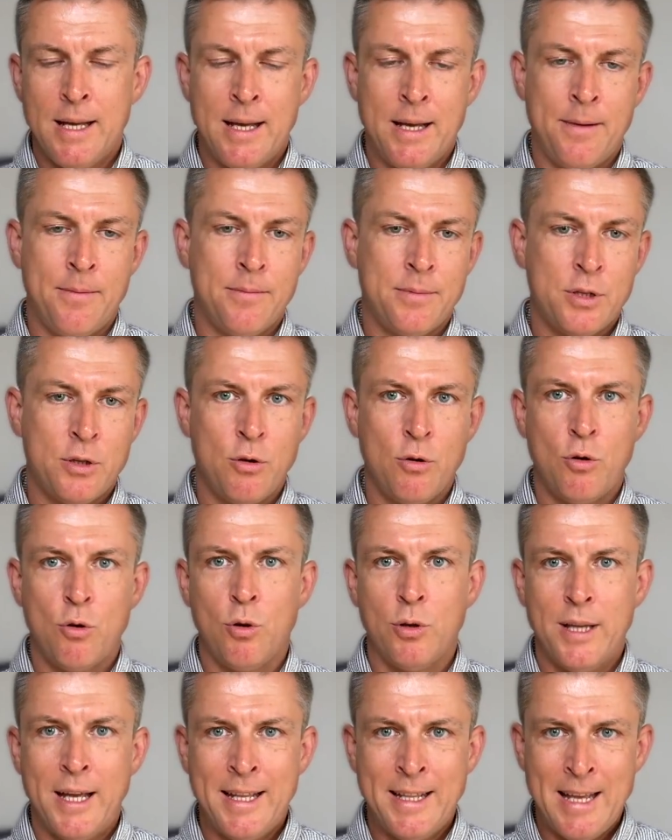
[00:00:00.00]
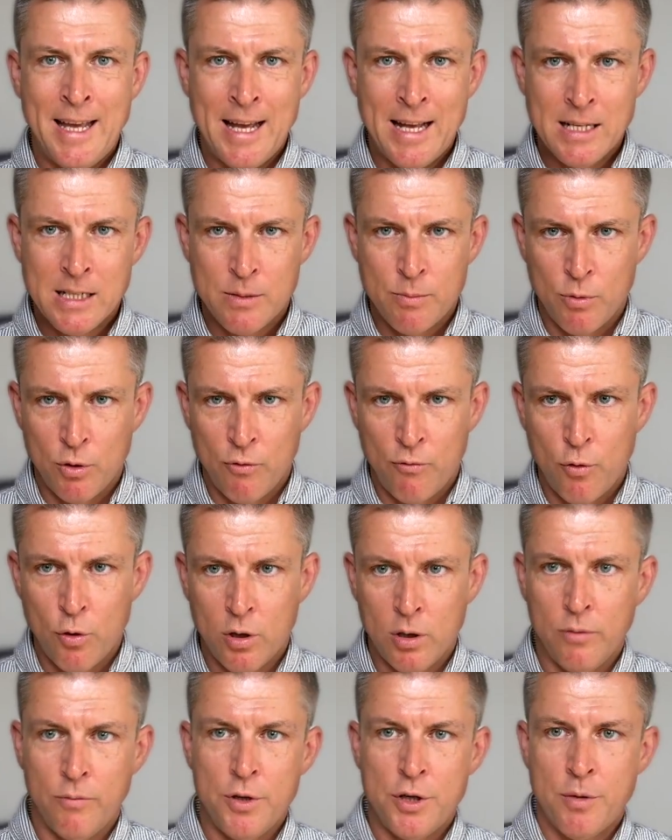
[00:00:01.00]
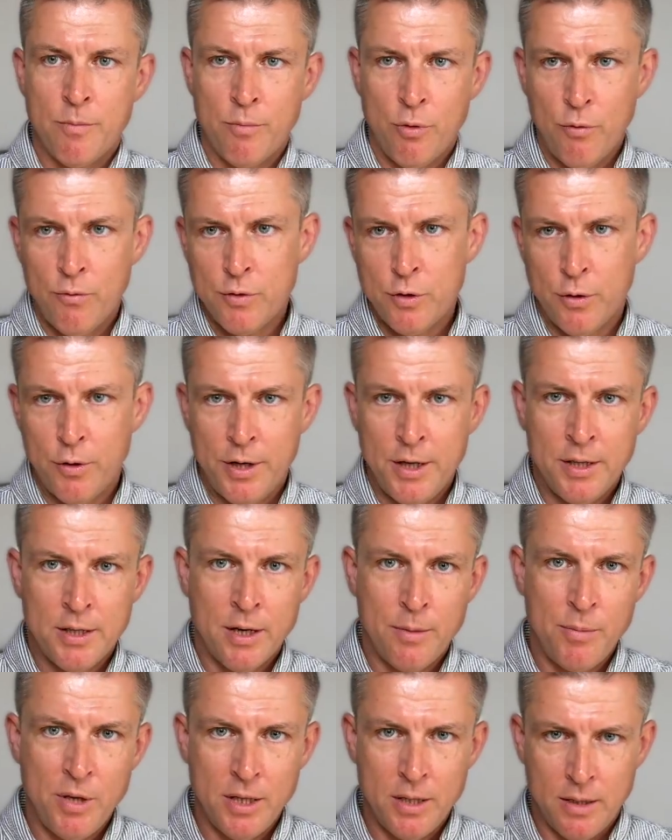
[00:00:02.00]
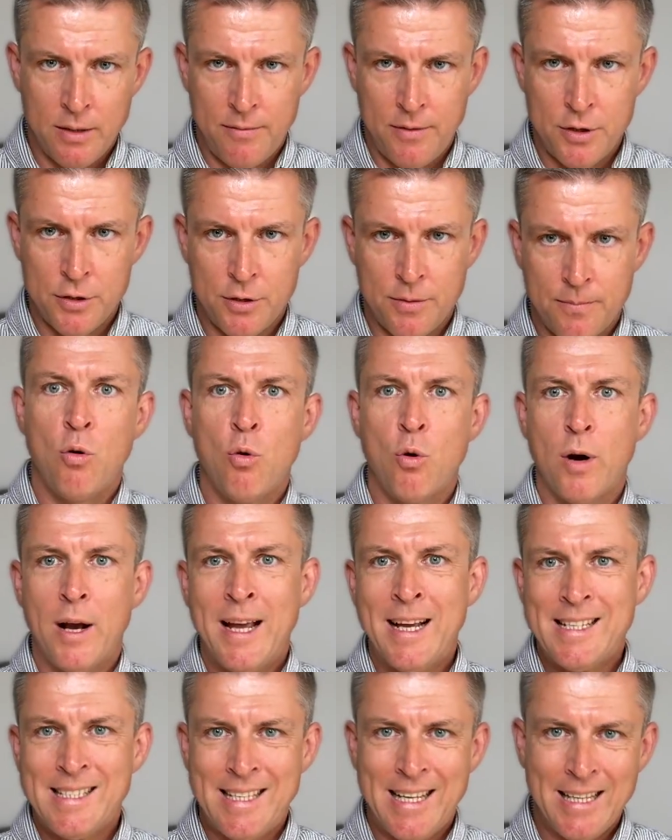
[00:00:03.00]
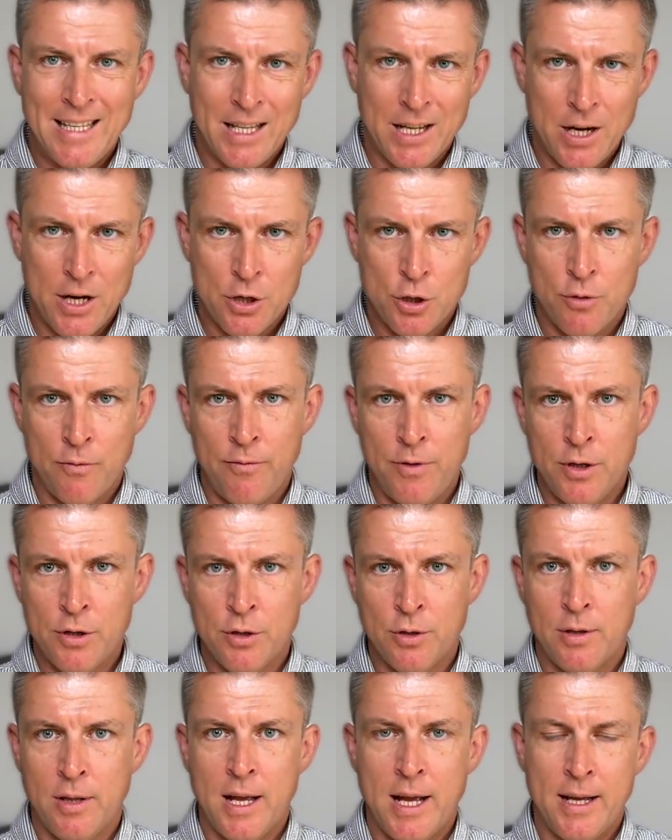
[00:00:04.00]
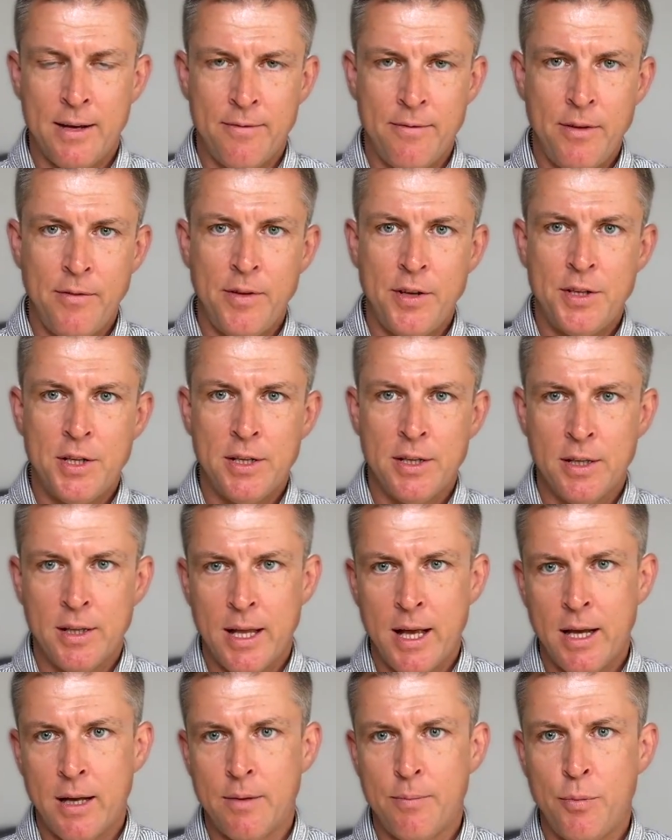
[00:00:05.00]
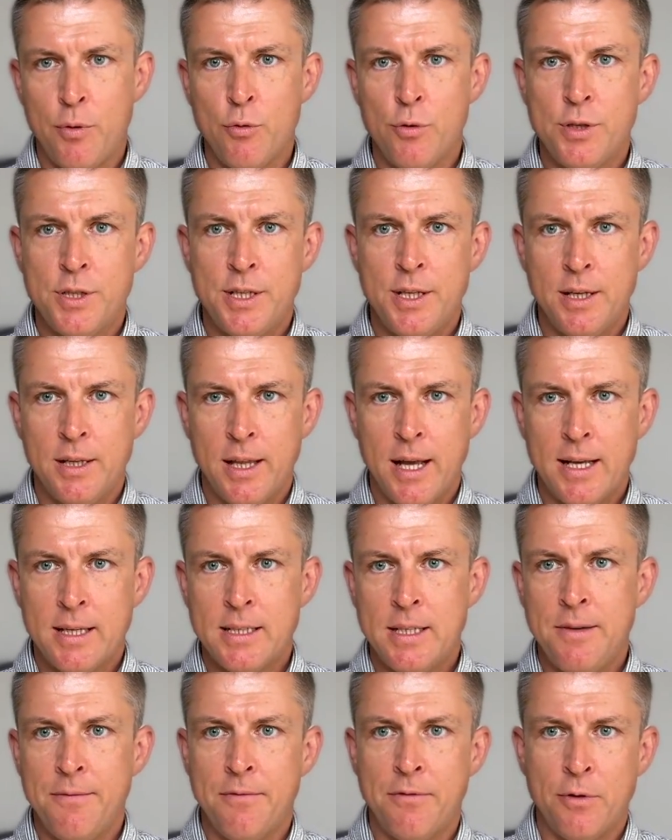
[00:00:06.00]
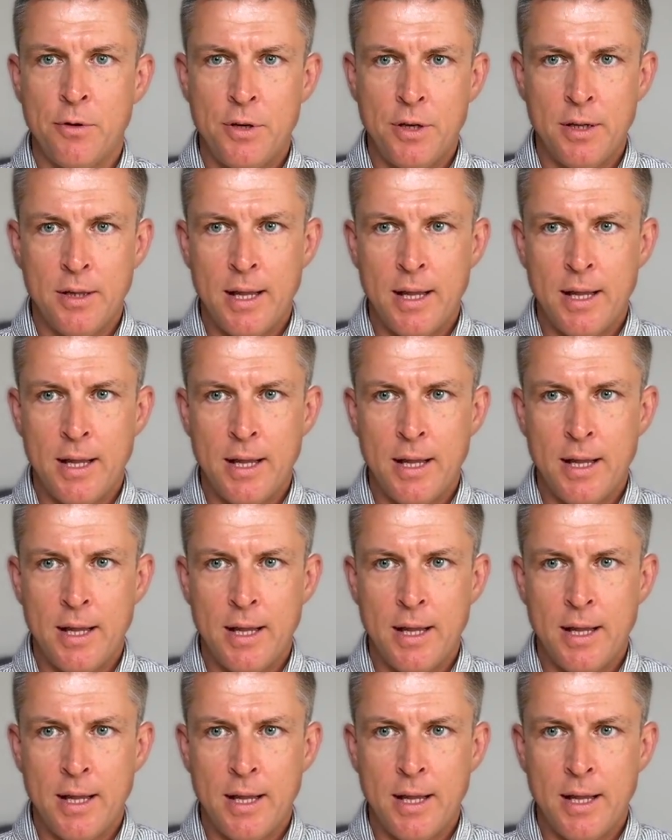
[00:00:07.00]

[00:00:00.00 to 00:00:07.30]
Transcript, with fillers: um, so-called enhanced monofocal, which improves your intermediate vision, or extended range of vision like B B T, like Pure C, like Symfony,